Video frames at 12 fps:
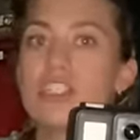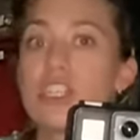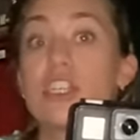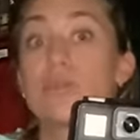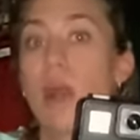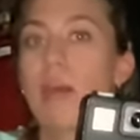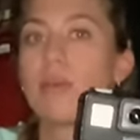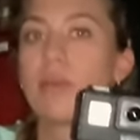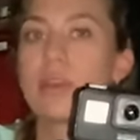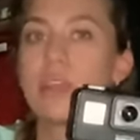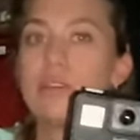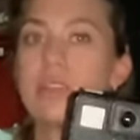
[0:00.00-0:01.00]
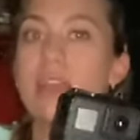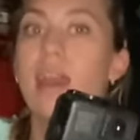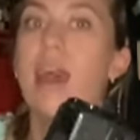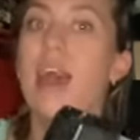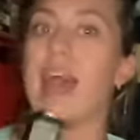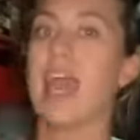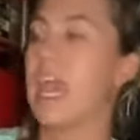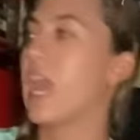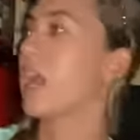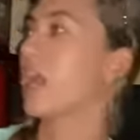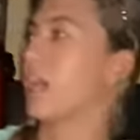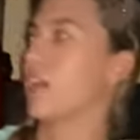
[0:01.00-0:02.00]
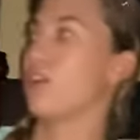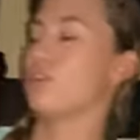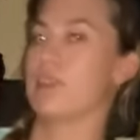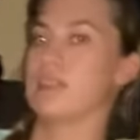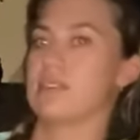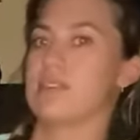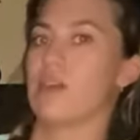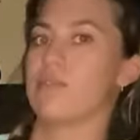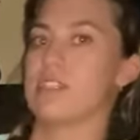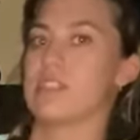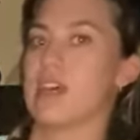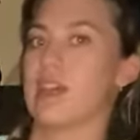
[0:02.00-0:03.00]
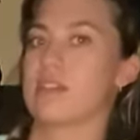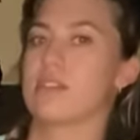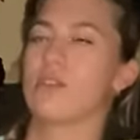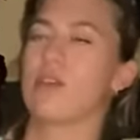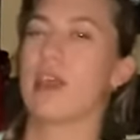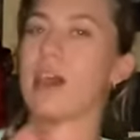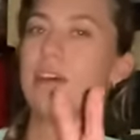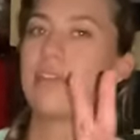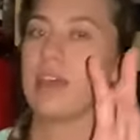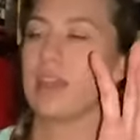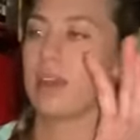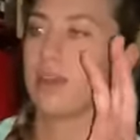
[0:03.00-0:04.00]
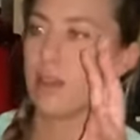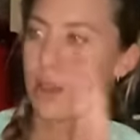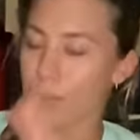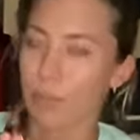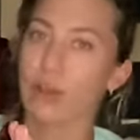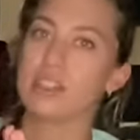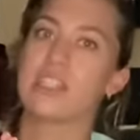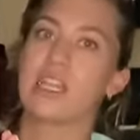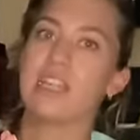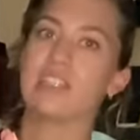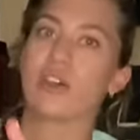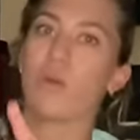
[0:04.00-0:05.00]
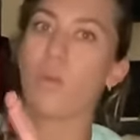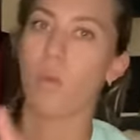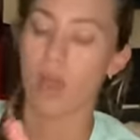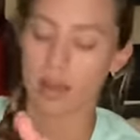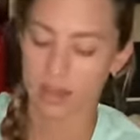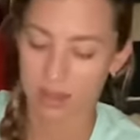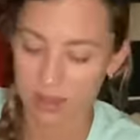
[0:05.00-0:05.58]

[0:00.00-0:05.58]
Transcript: This is probably what we're using. And I can use it as a selfie stick. So it kind of like puts it into one.